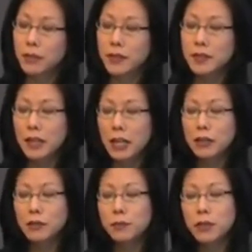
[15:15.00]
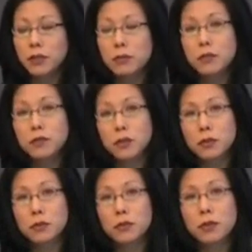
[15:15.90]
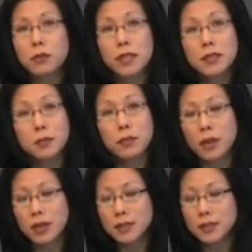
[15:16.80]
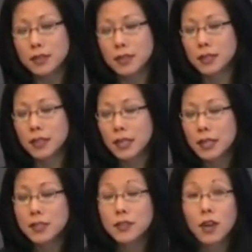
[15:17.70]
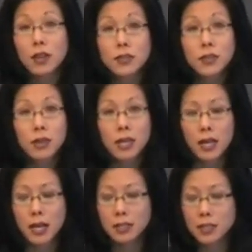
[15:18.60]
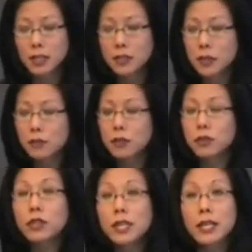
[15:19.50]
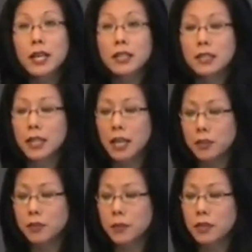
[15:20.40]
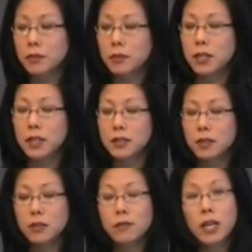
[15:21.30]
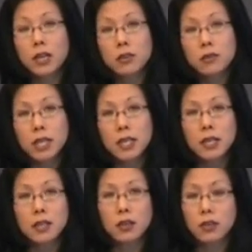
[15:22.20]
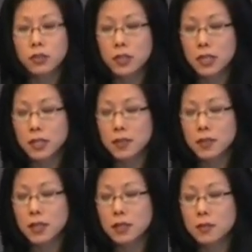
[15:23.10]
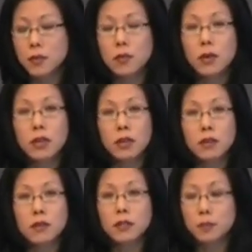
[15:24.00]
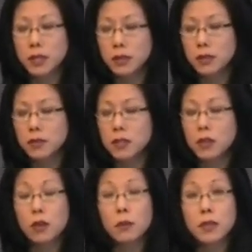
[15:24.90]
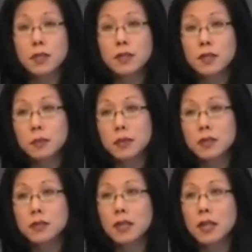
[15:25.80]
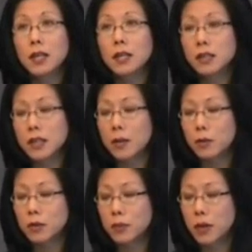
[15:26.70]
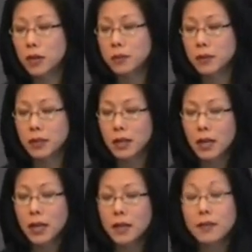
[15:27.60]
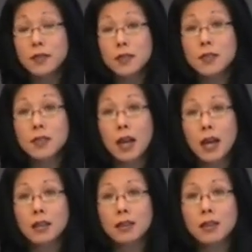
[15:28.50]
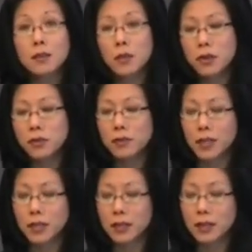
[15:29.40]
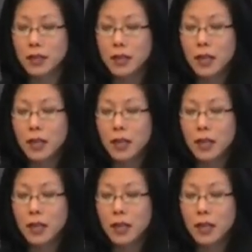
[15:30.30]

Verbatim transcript: But this kind of peer review or reciprocity is also a context of learning and engagement, where kids are evaluating and negotiating status with one another as peers and co-participants in a networked public. And this is highly motivating.